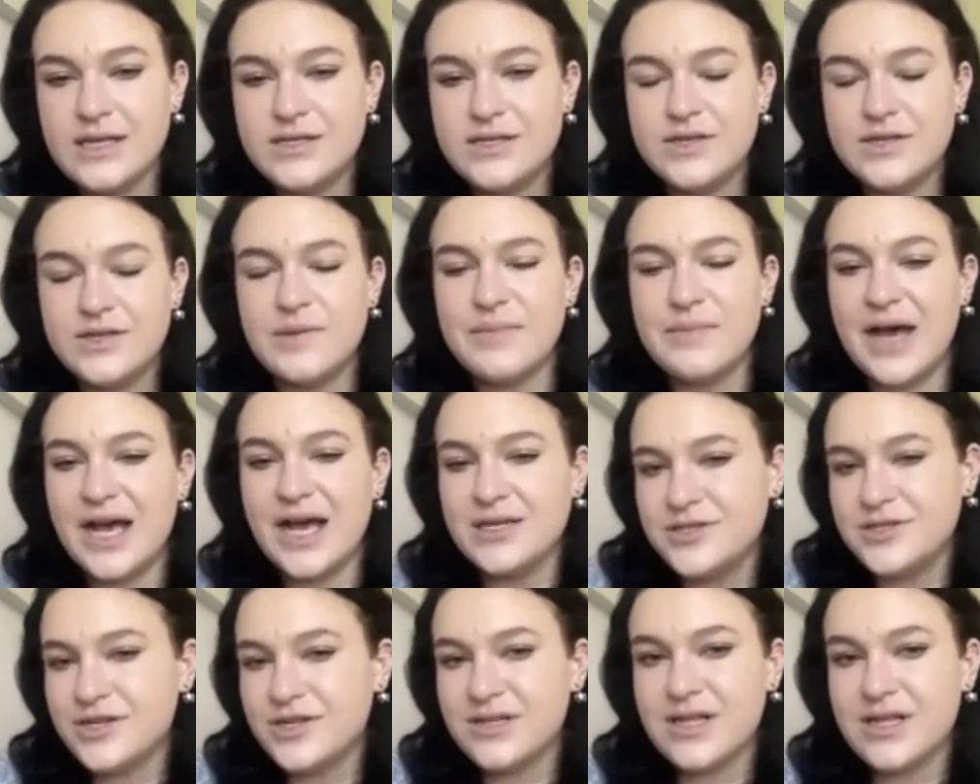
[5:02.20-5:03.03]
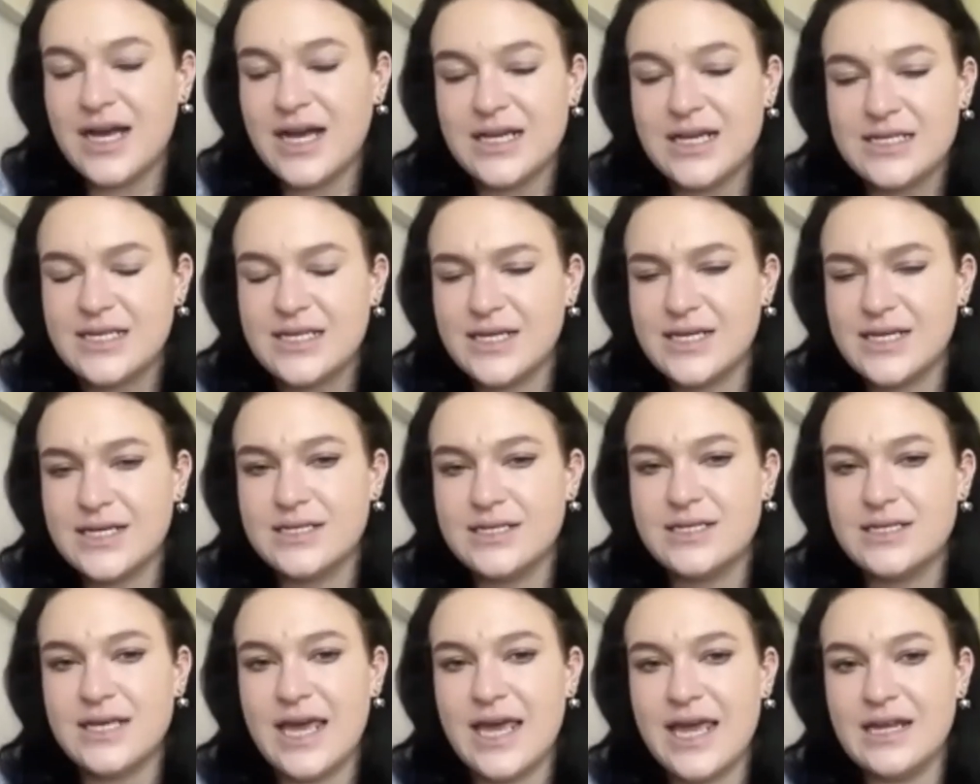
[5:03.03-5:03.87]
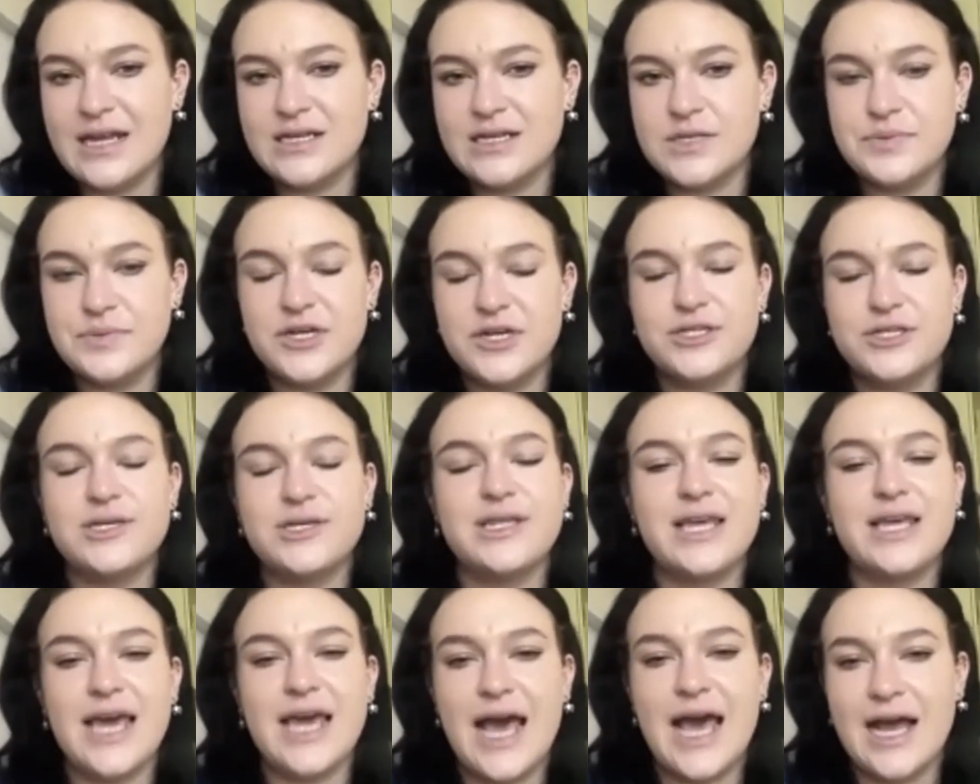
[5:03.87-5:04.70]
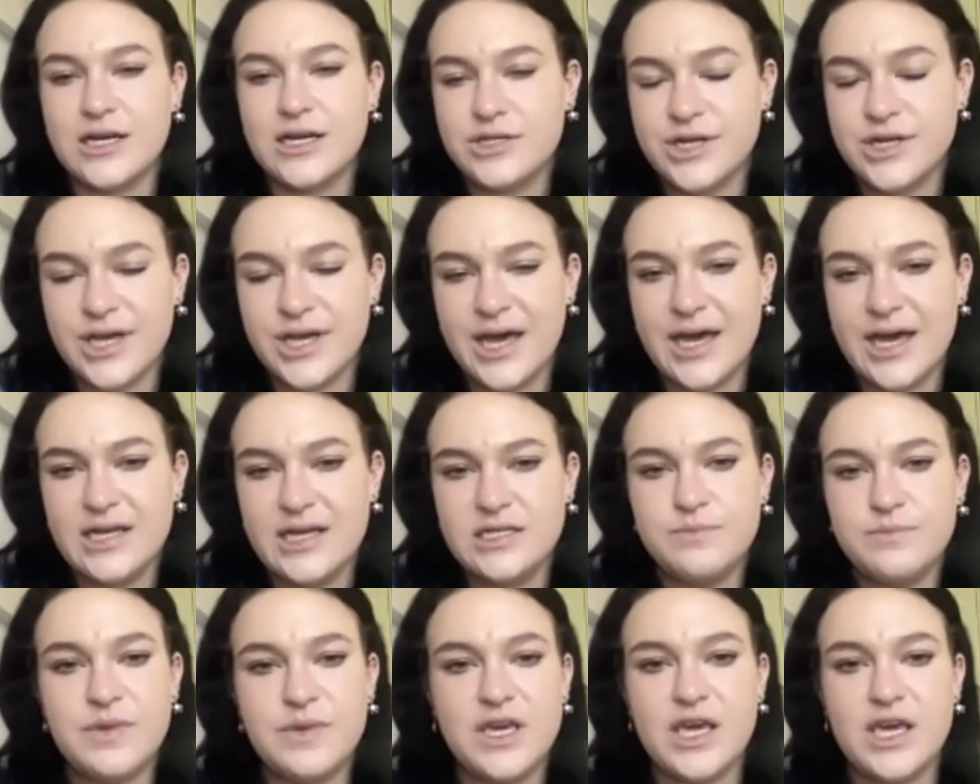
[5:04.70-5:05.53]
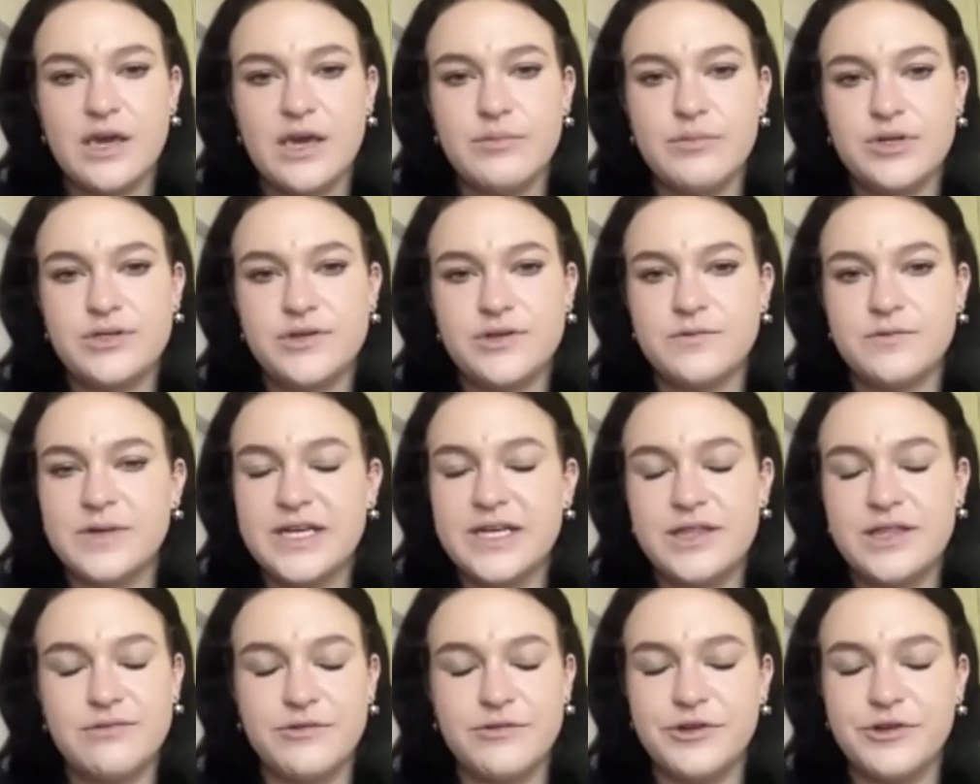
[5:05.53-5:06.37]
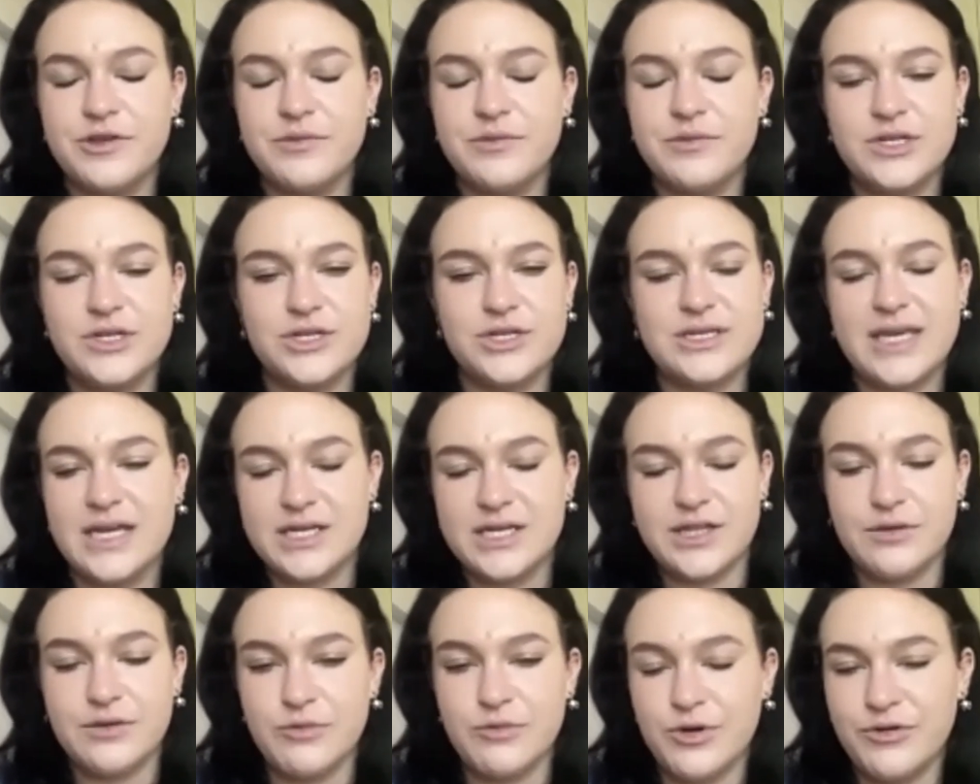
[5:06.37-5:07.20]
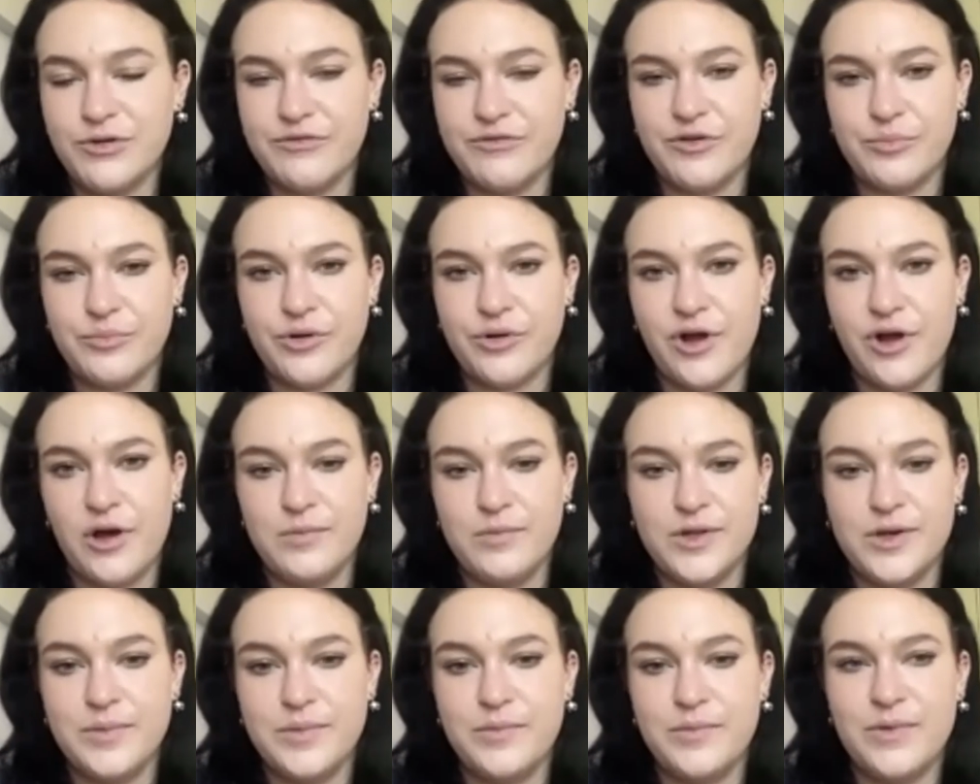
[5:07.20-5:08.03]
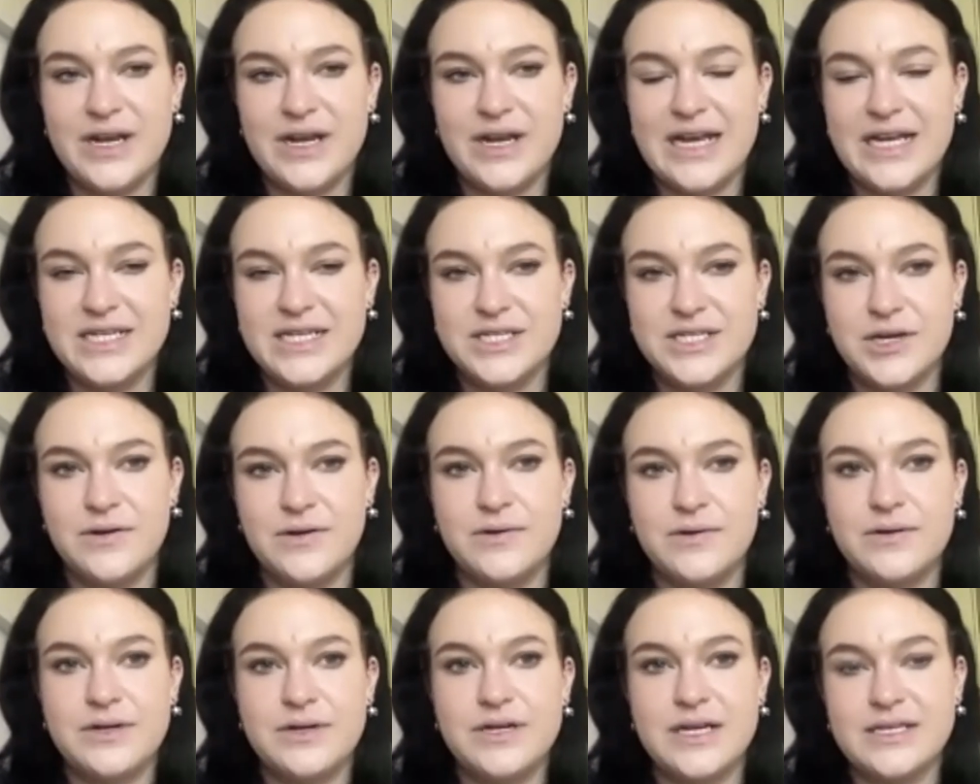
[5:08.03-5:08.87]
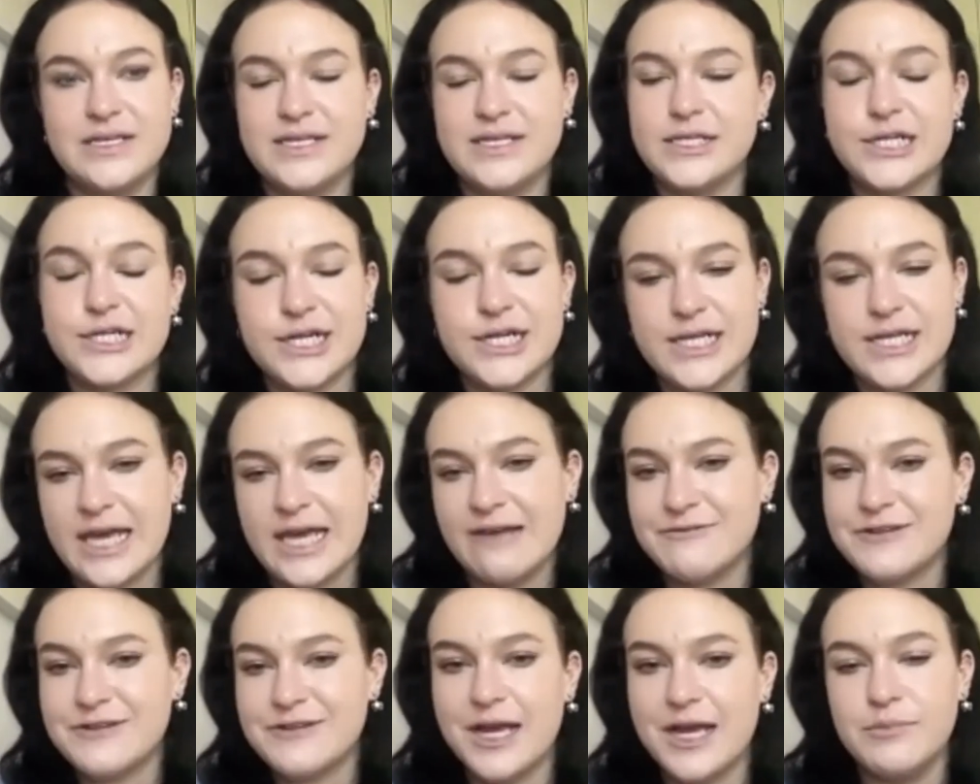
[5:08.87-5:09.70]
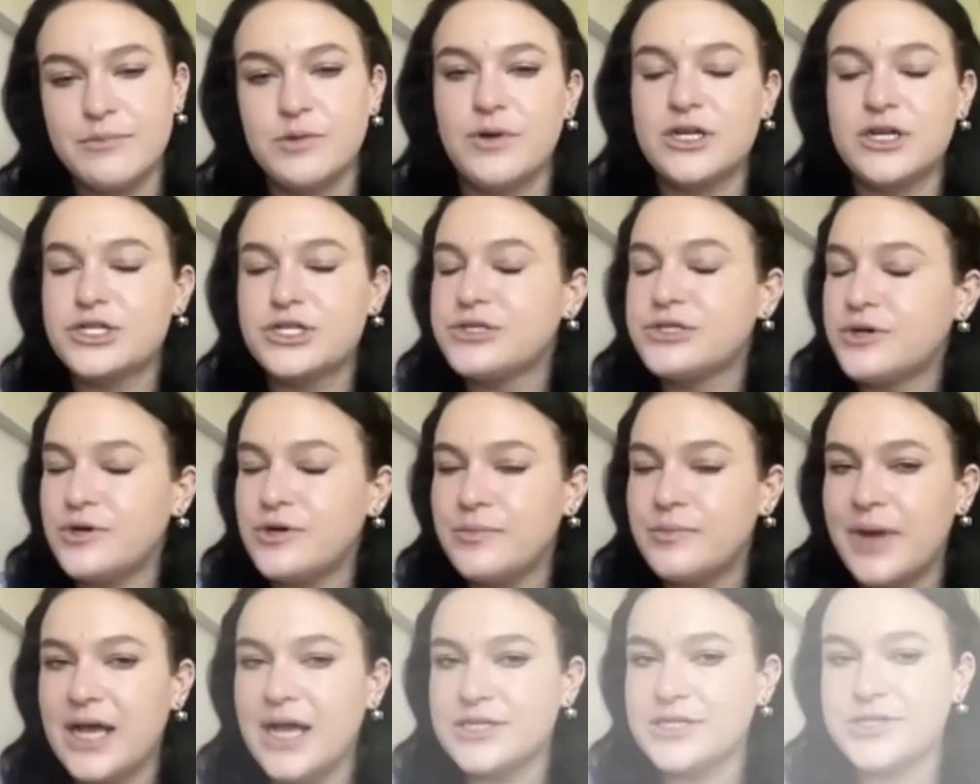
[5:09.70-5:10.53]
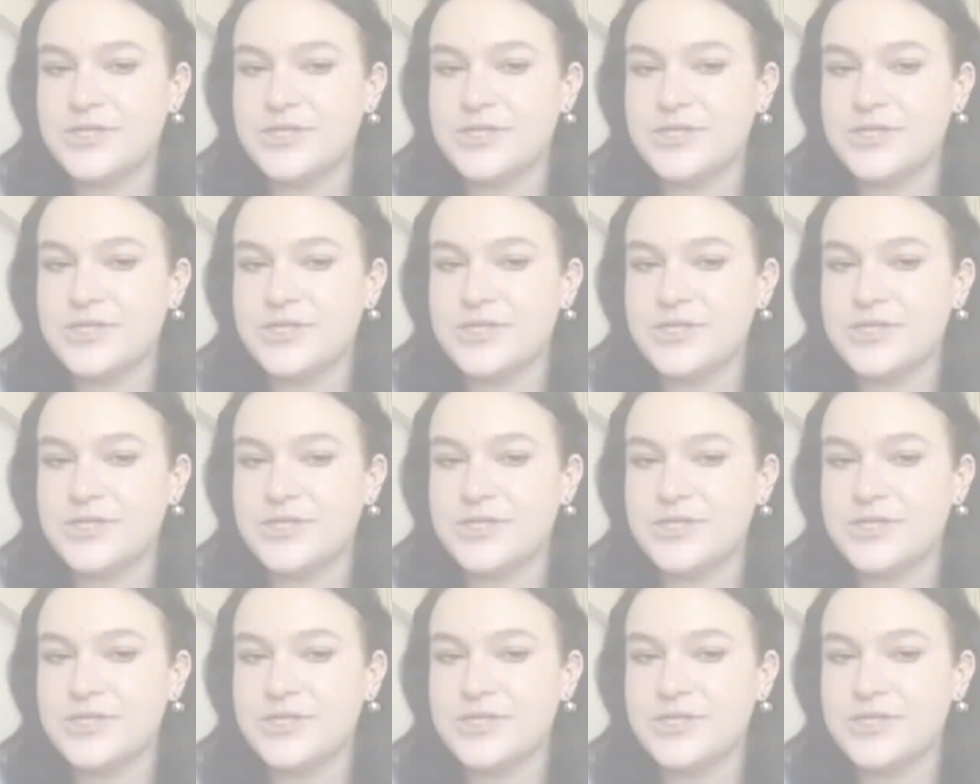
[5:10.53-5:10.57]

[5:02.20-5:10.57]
so the master classes and especially the action guides, being able to read through them and just get to the root of a problem when I don't necessarily have time to watch the whole master